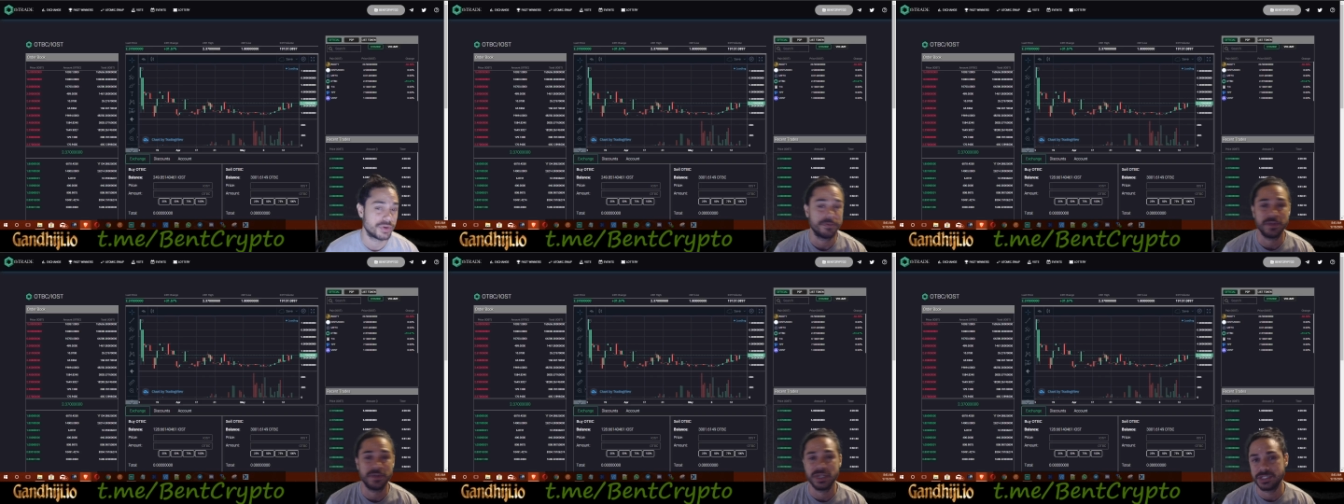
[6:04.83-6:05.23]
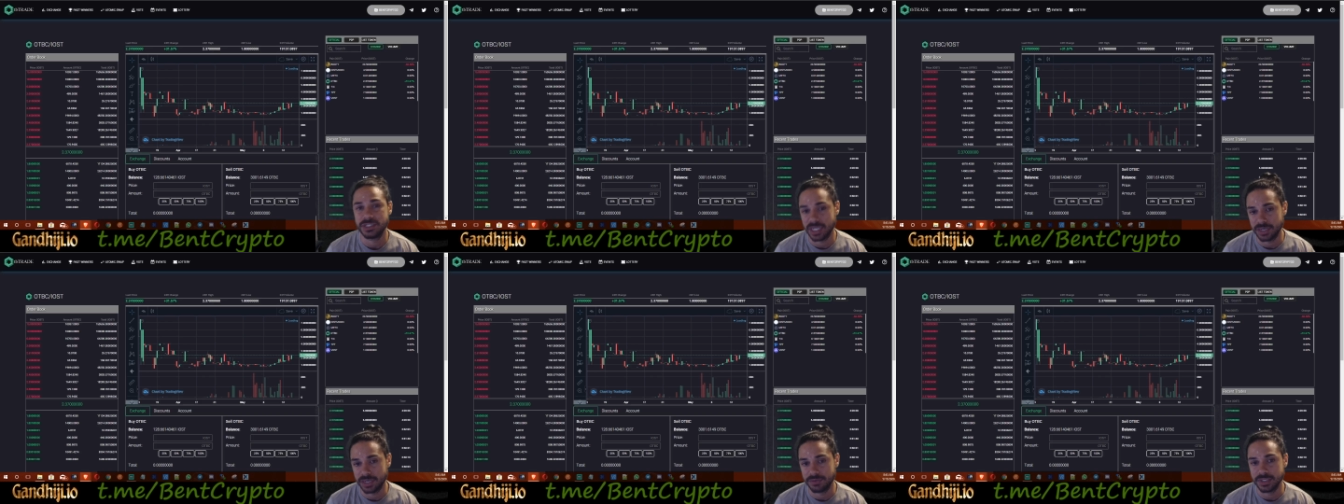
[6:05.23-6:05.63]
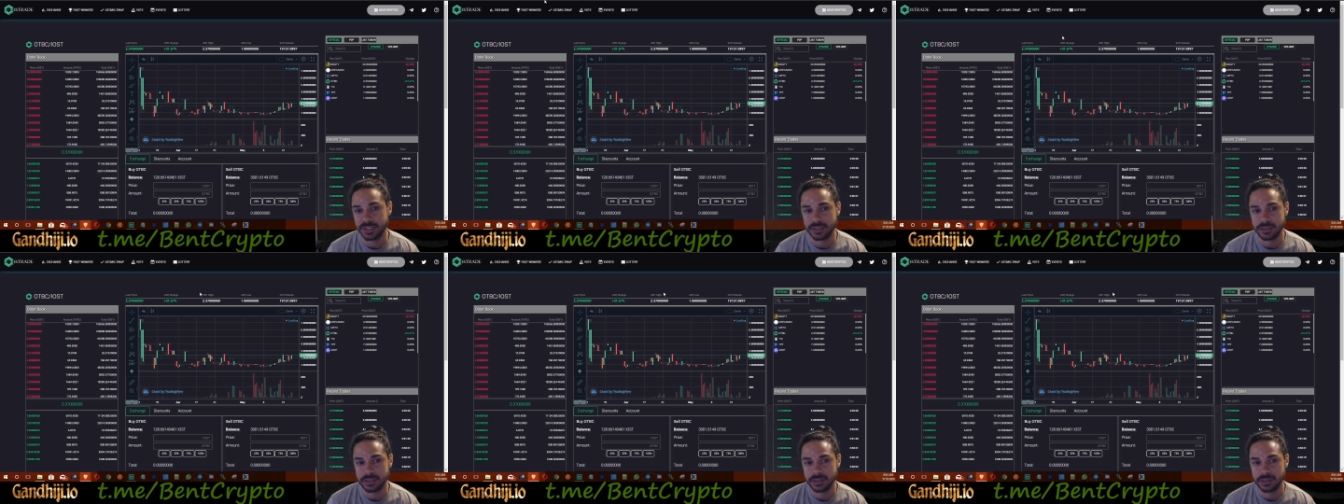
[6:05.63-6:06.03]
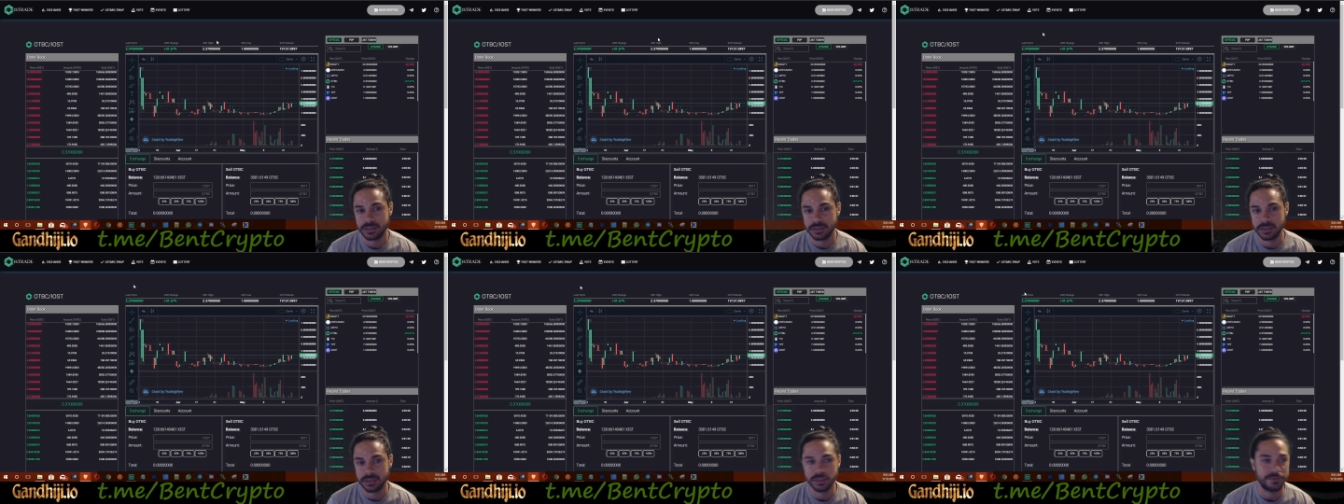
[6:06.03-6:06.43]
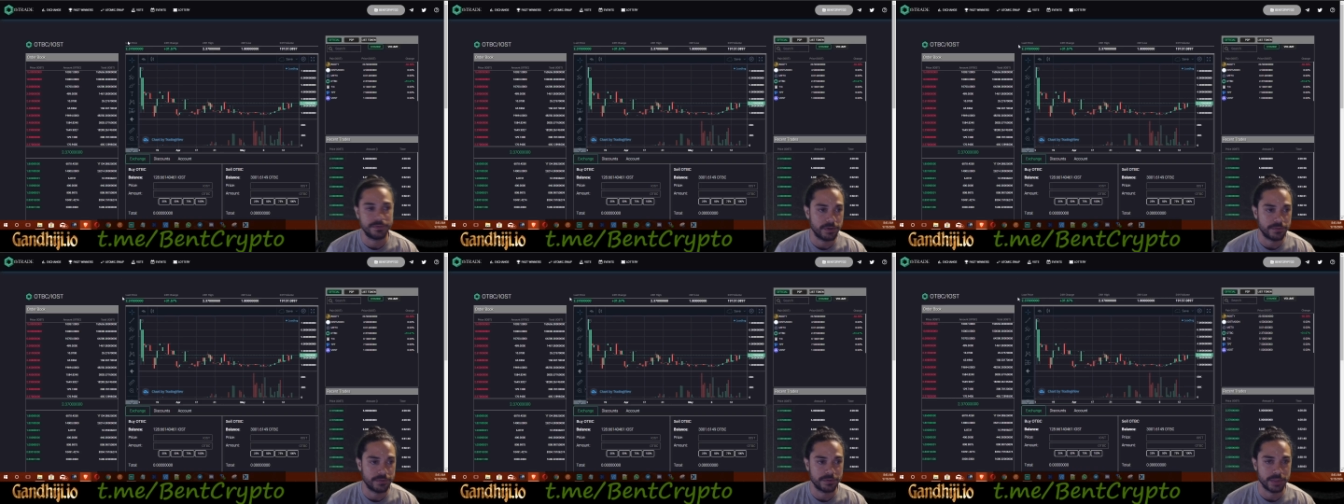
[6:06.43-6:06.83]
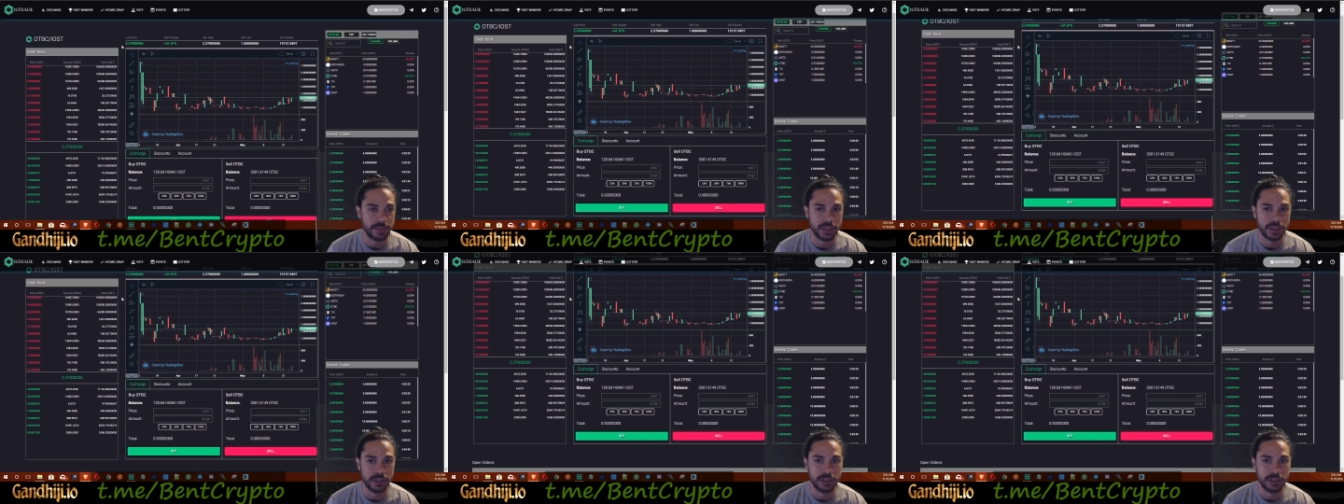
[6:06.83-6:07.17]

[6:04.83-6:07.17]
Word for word: feeling generous, just vote for me.